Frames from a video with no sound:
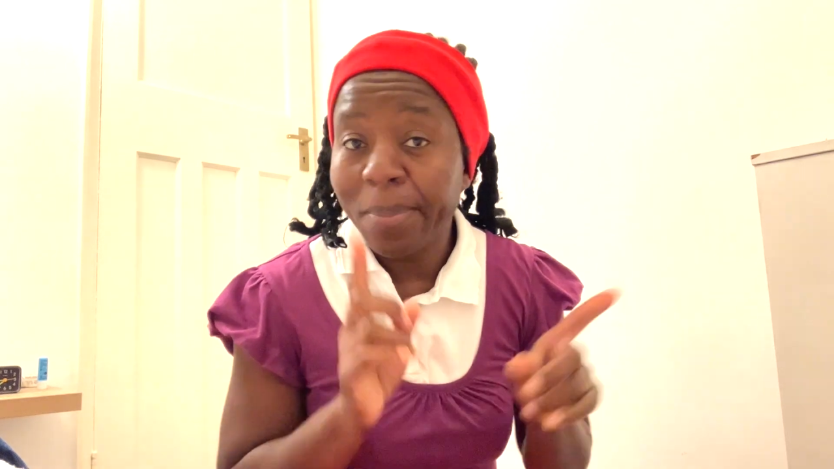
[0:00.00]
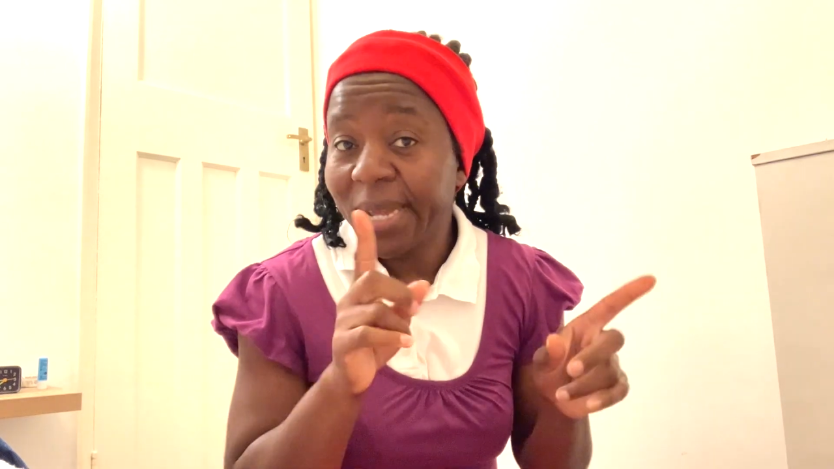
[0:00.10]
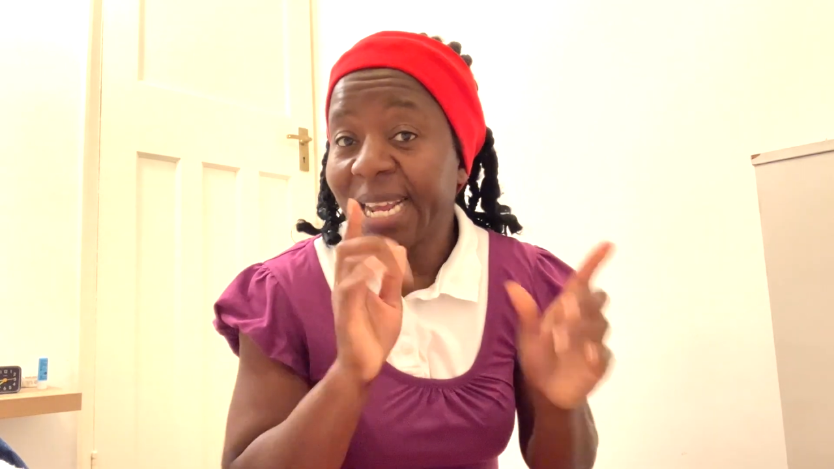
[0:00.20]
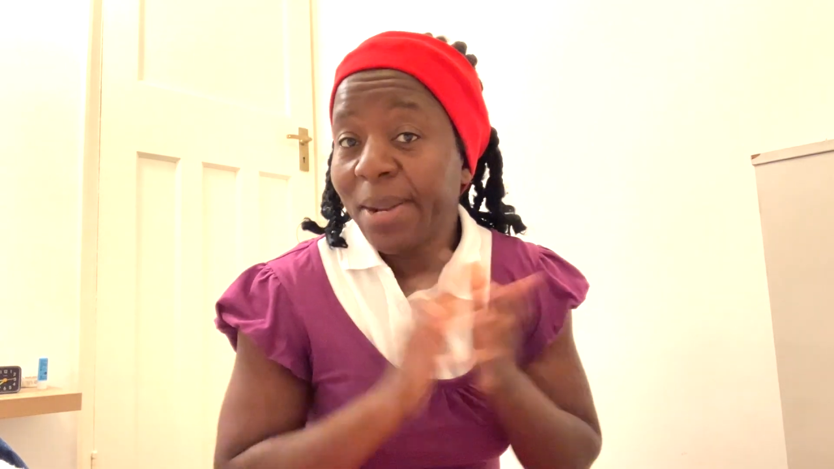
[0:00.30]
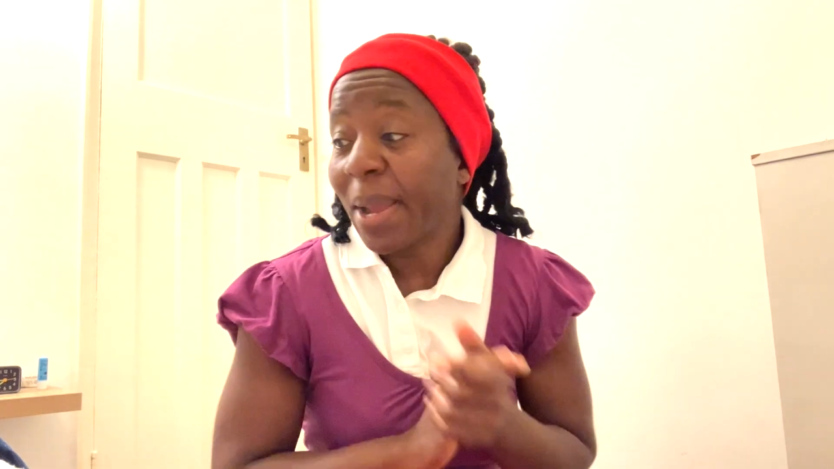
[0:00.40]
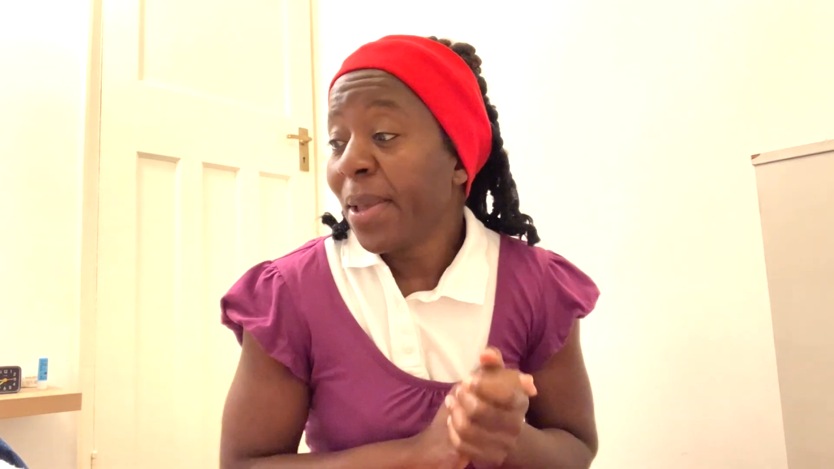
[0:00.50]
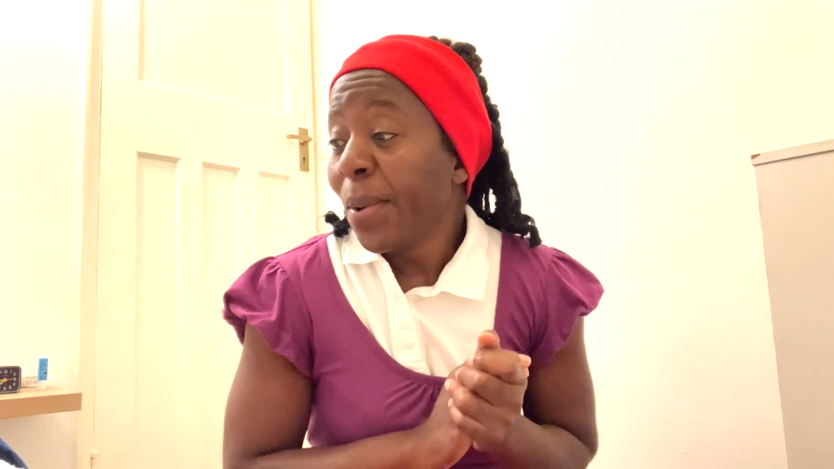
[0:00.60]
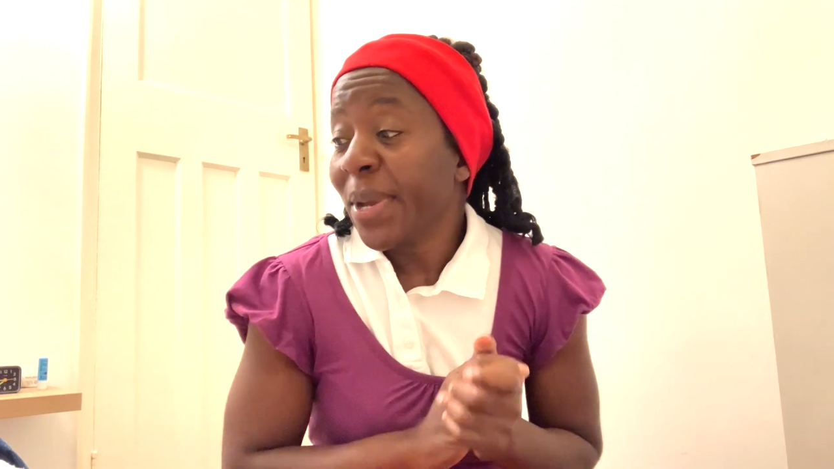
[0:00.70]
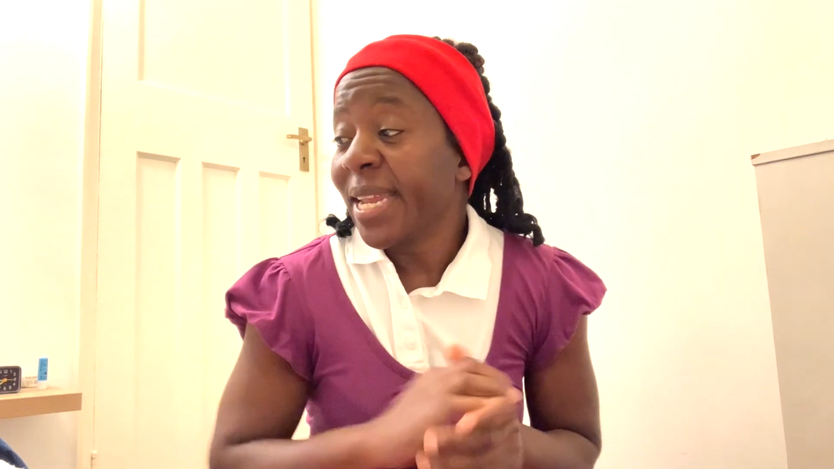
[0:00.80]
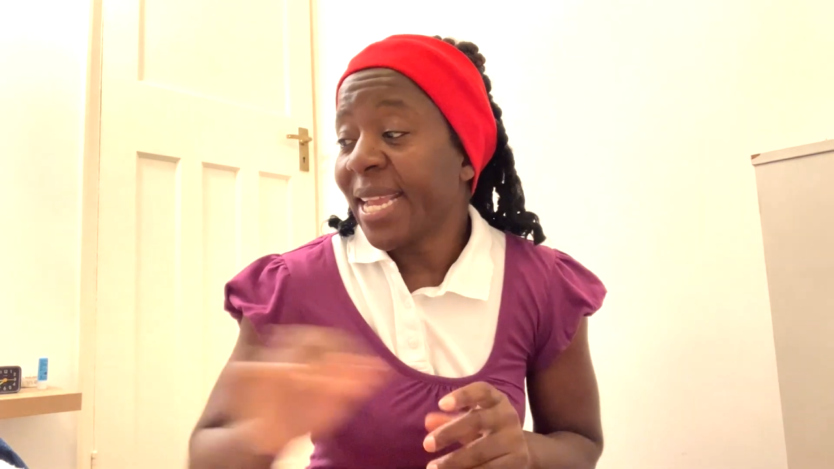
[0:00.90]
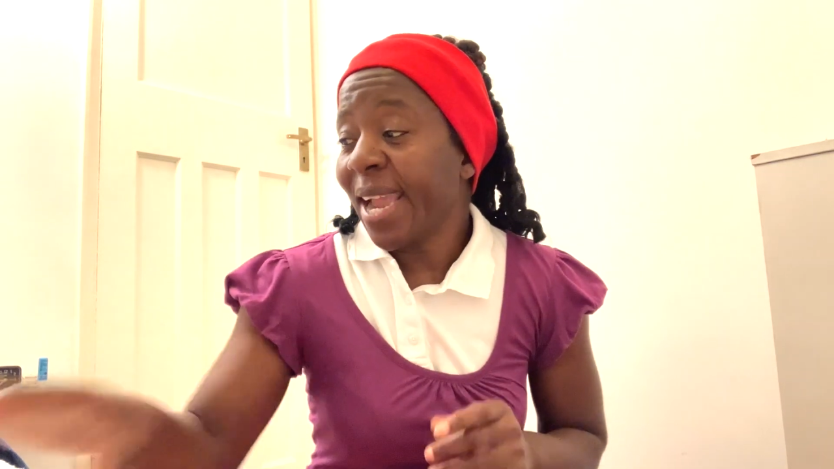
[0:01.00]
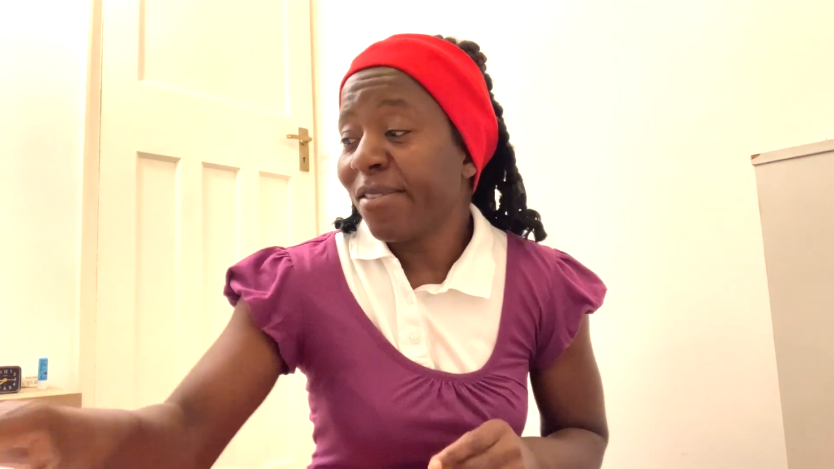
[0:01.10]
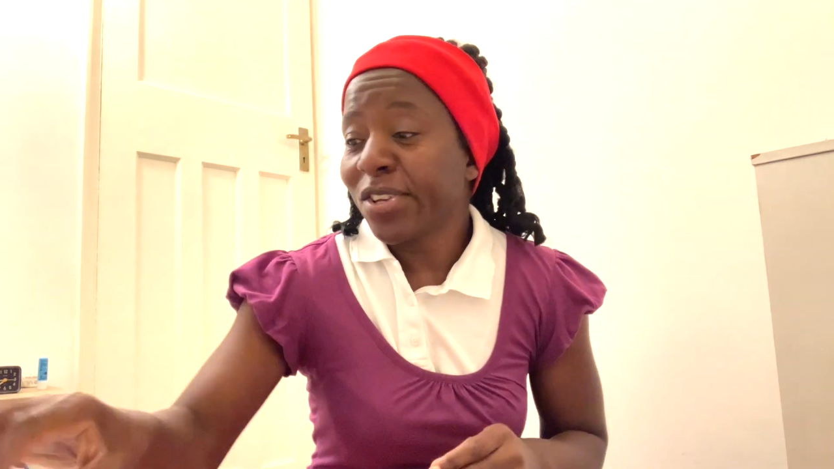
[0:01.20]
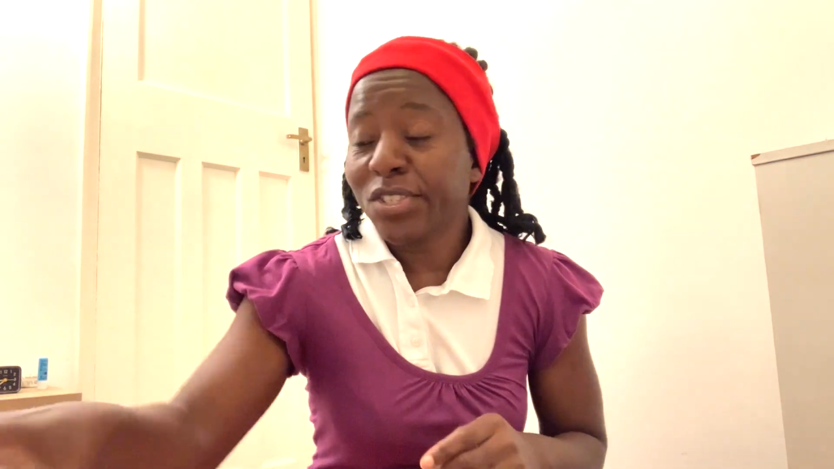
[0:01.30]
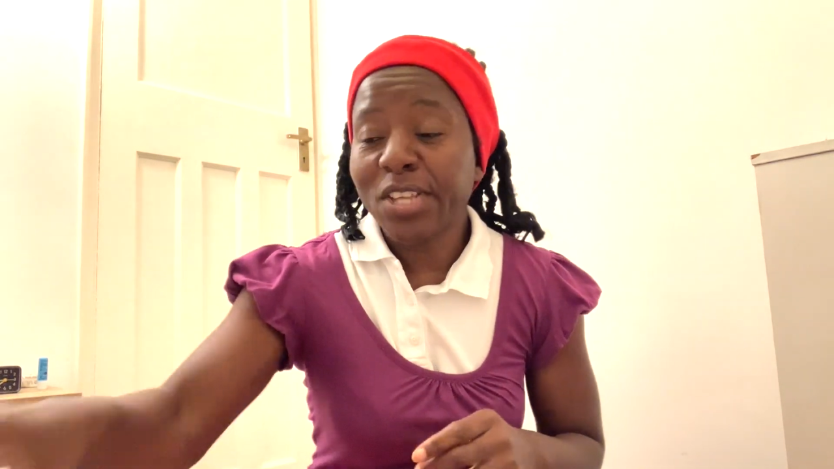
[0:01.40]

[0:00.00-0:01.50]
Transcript: But anyway, we're gonna carry on.